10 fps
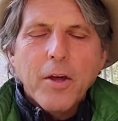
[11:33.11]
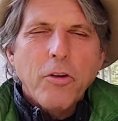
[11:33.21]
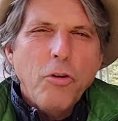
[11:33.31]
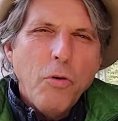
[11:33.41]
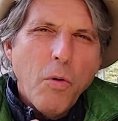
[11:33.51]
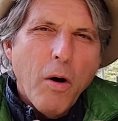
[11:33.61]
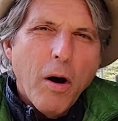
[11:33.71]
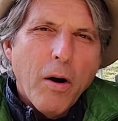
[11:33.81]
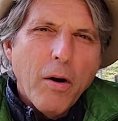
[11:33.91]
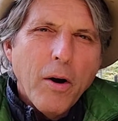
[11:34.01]
You
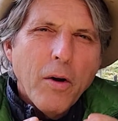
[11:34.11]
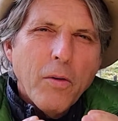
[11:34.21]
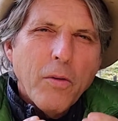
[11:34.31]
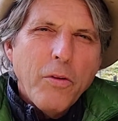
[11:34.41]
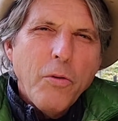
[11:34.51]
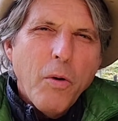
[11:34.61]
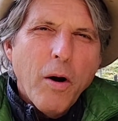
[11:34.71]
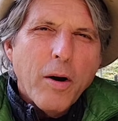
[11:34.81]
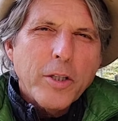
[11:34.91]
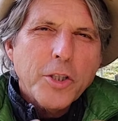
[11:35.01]
are
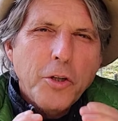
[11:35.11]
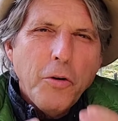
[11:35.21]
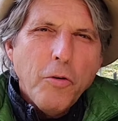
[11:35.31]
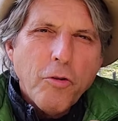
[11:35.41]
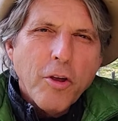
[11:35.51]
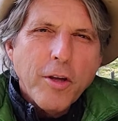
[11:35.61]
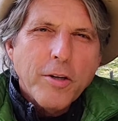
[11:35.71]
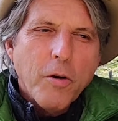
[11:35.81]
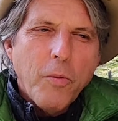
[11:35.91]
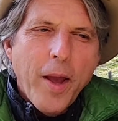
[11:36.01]
choosing
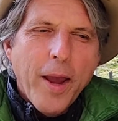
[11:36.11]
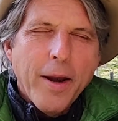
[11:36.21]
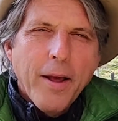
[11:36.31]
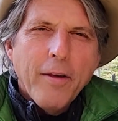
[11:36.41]
to wait.